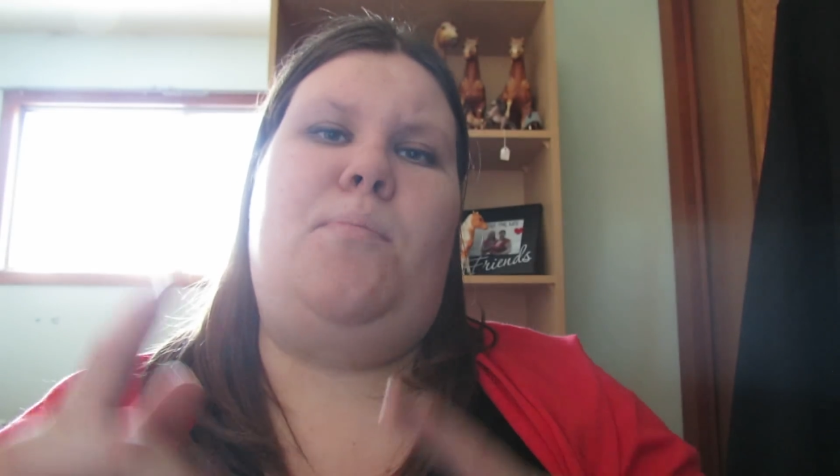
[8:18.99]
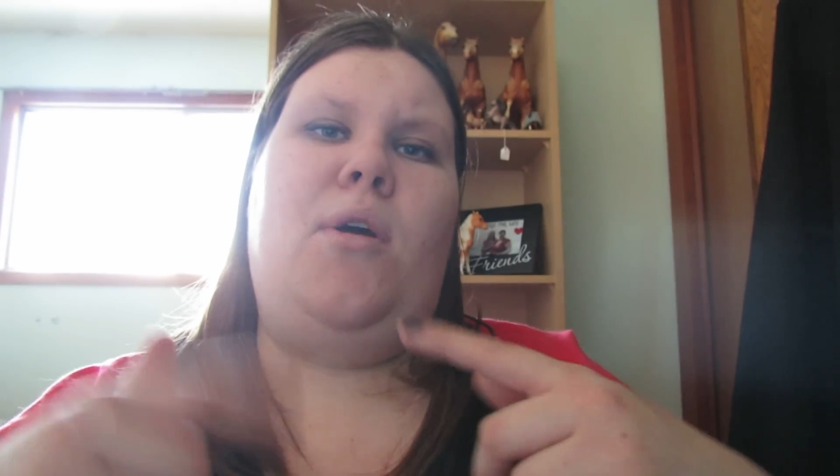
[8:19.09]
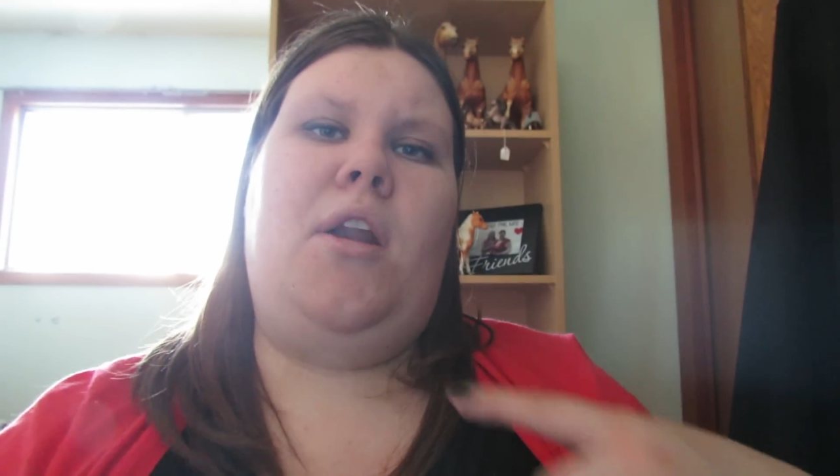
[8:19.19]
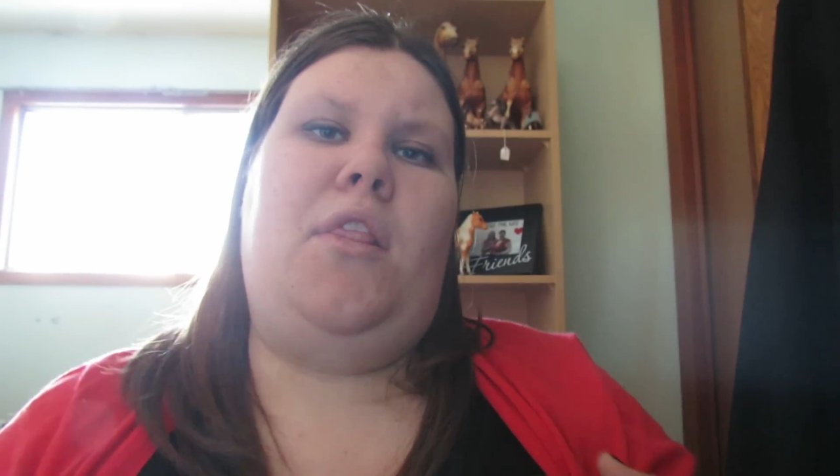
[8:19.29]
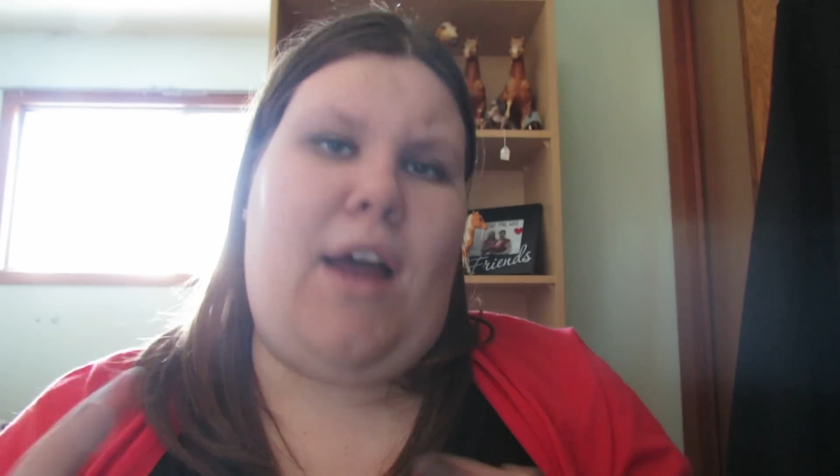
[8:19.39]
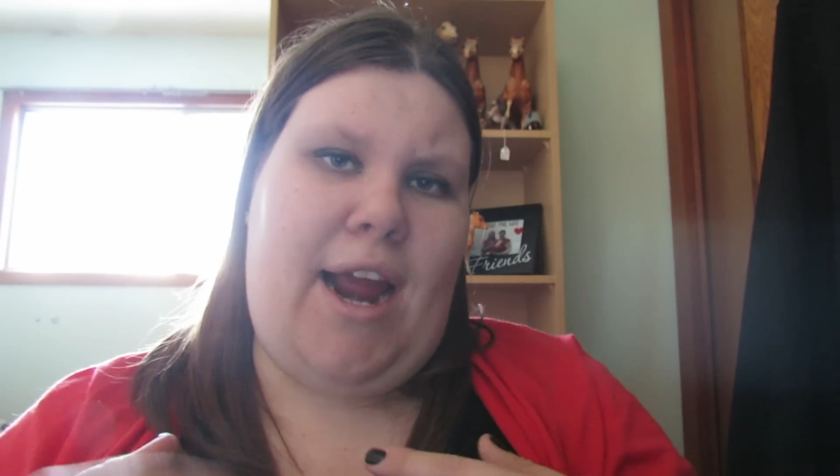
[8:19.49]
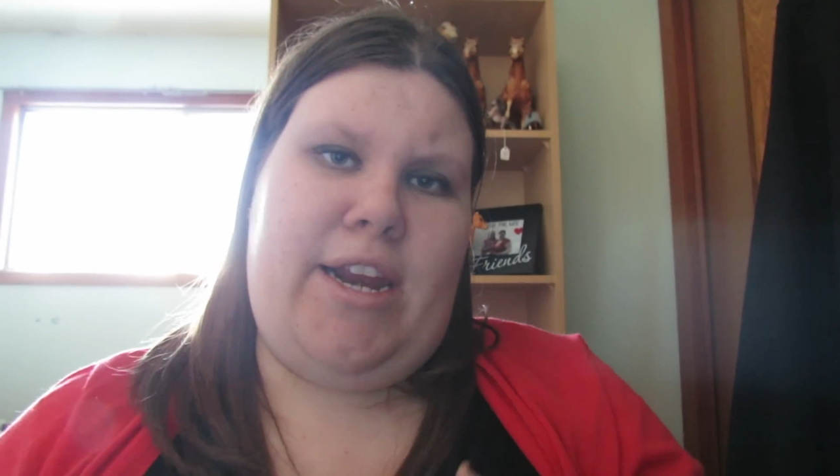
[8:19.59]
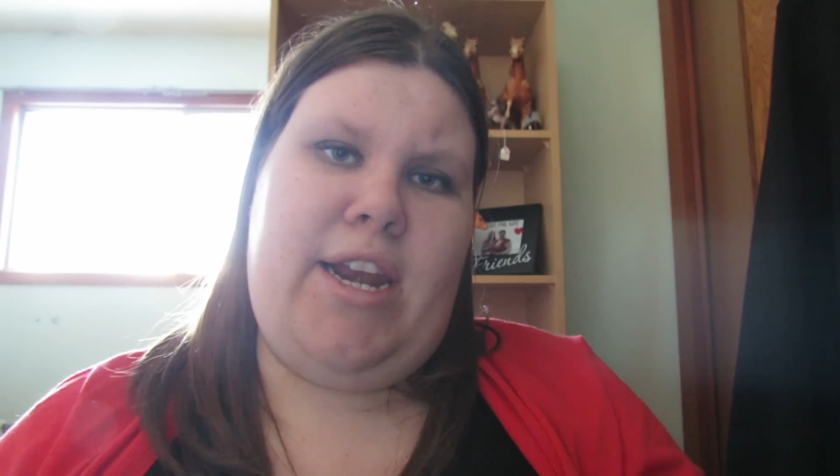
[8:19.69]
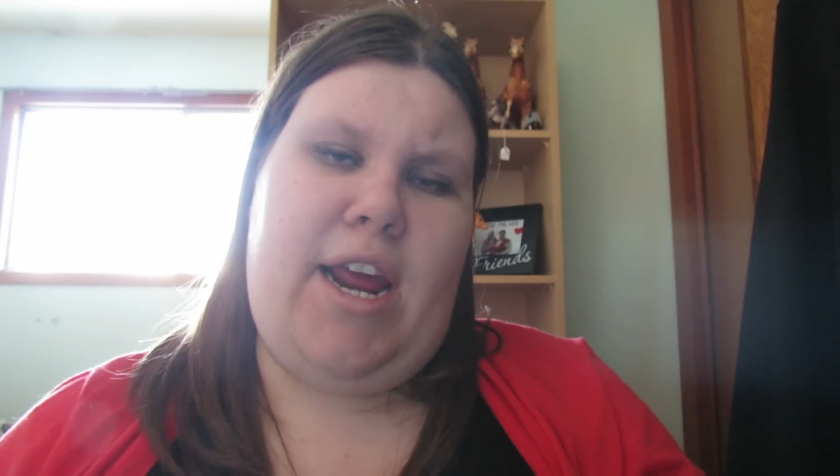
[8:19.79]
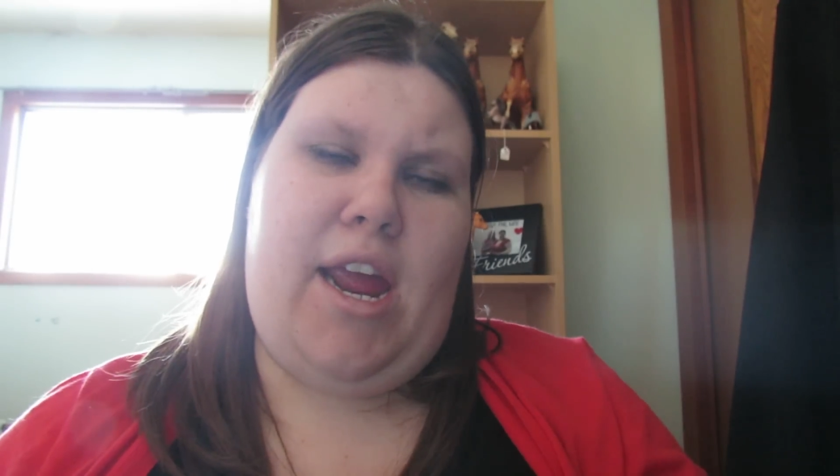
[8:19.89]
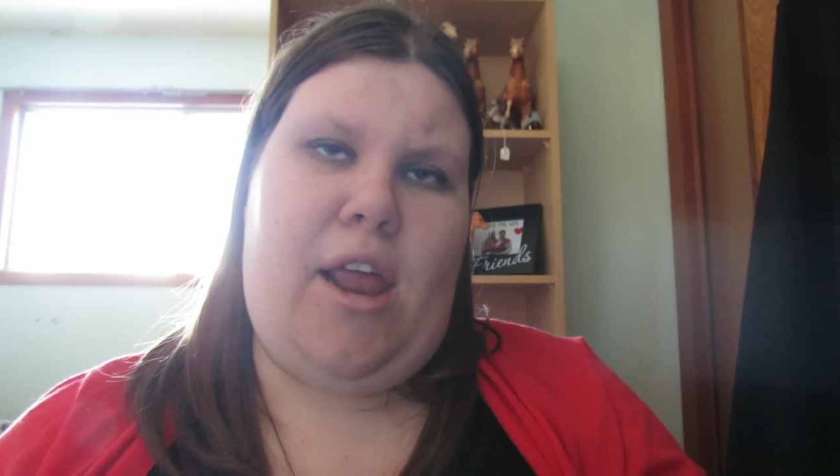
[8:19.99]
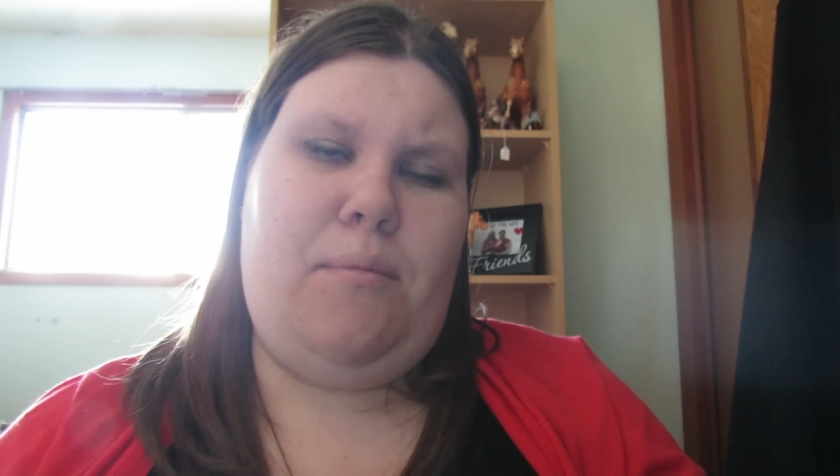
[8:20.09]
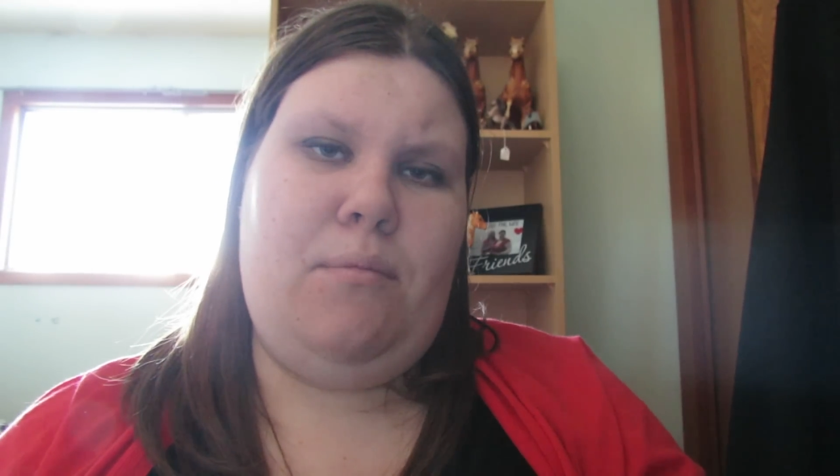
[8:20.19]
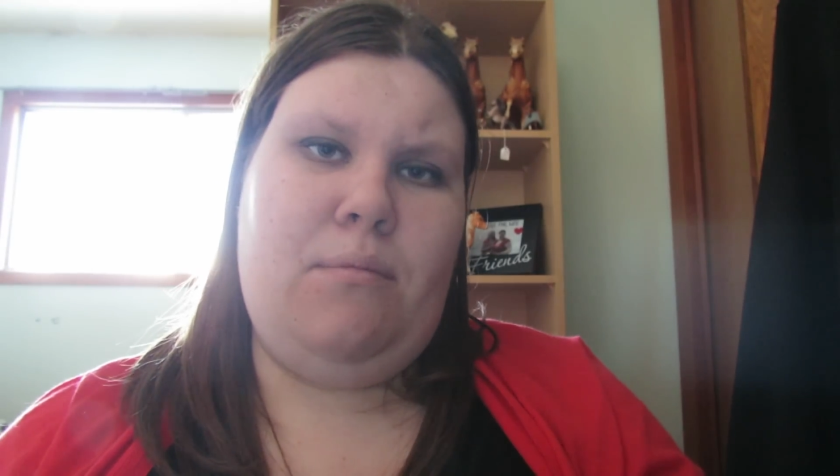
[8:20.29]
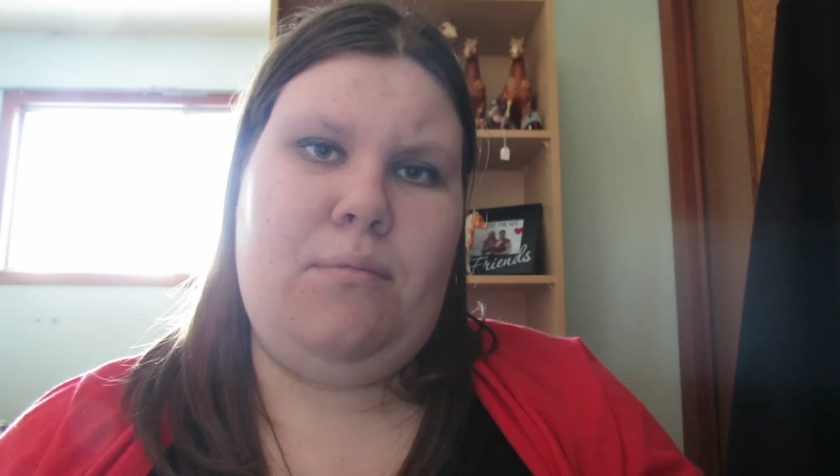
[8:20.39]
put a lining
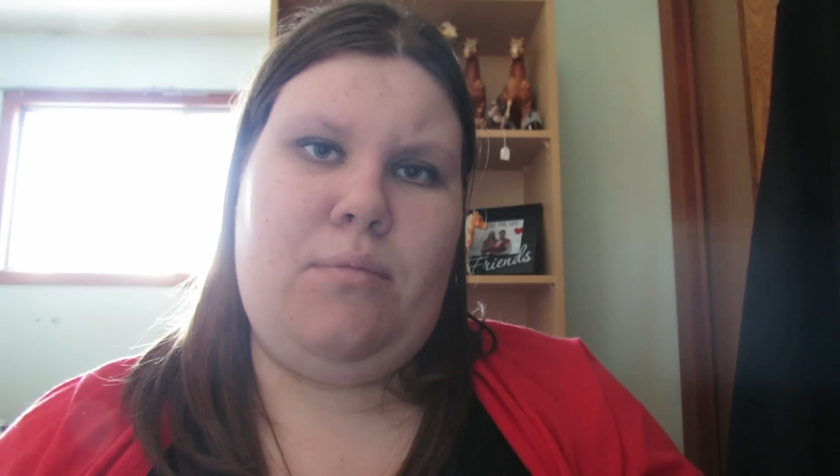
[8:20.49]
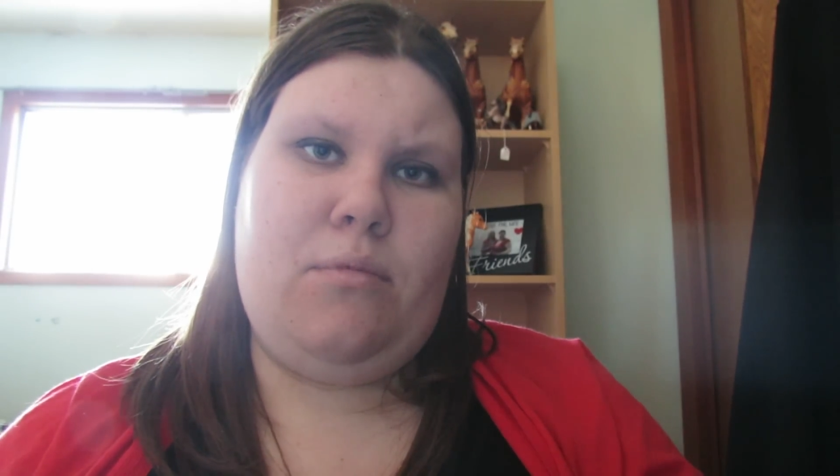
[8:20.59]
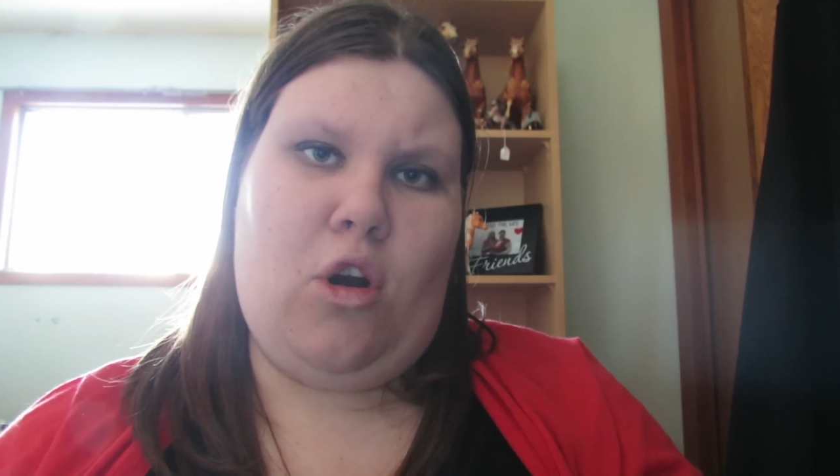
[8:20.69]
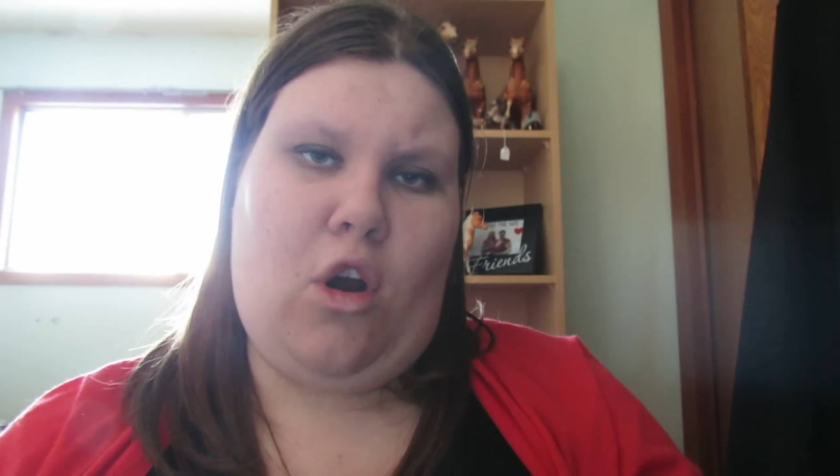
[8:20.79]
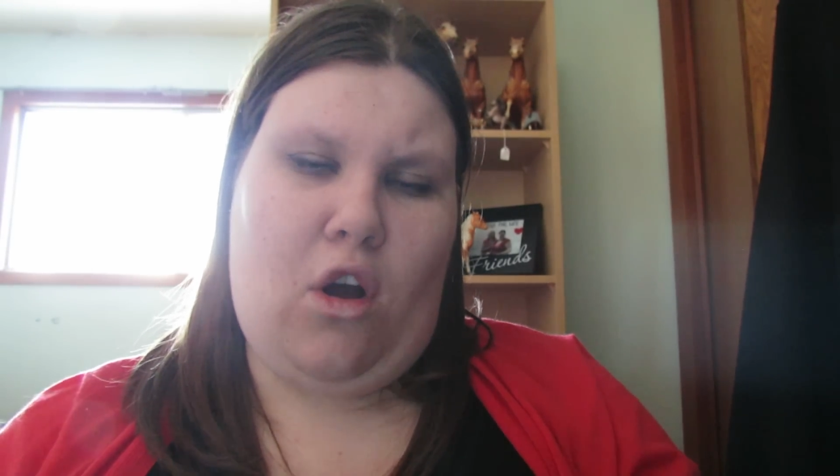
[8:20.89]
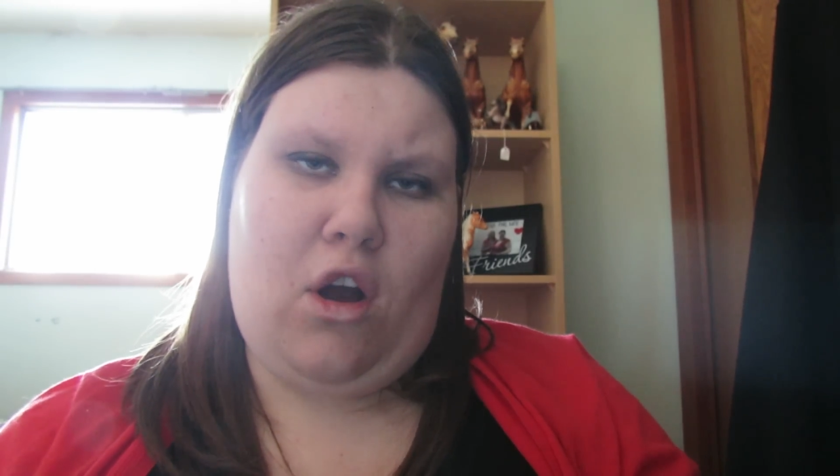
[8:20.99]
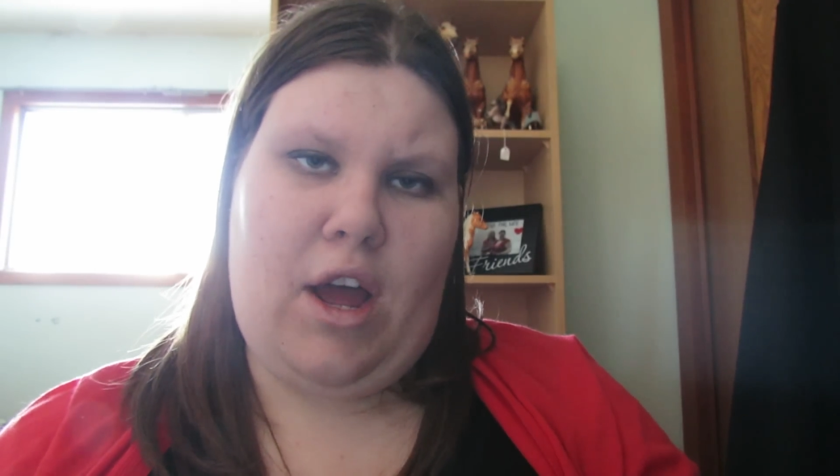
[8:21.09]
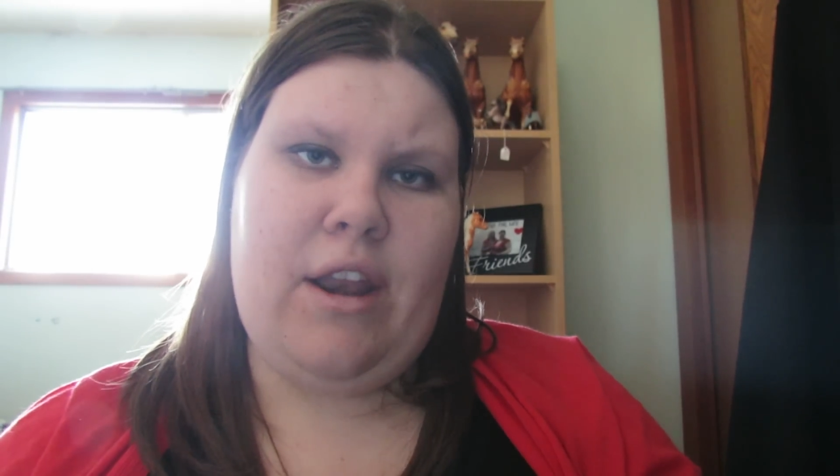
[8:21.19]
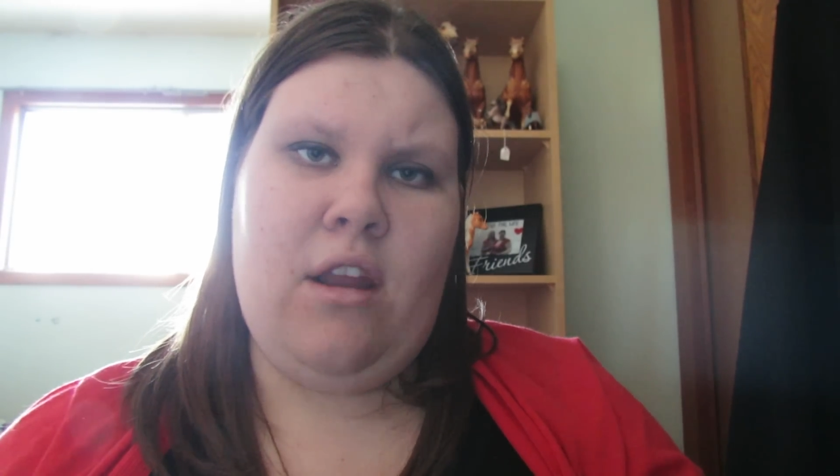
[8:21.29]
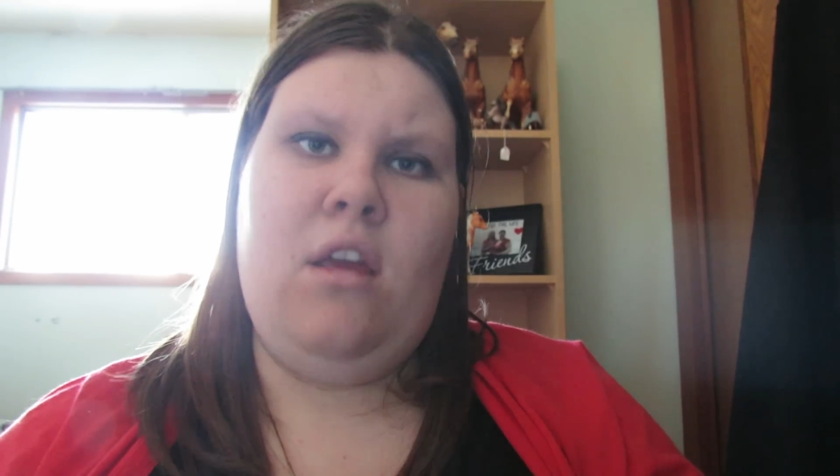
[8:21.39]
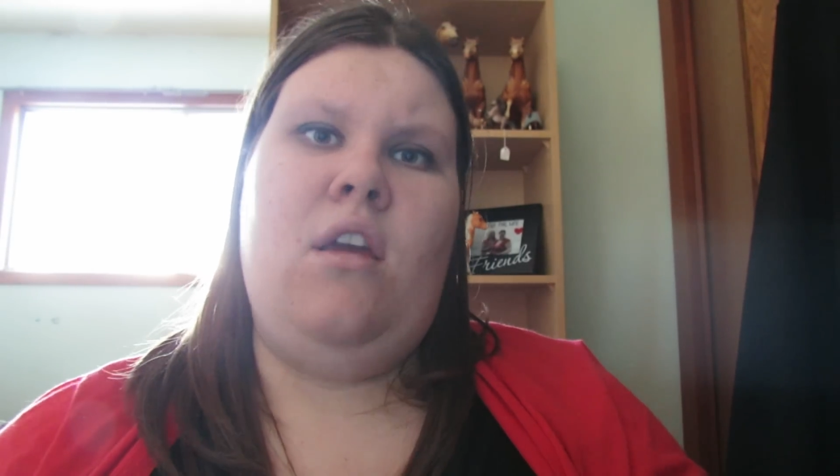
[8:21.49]
in or on,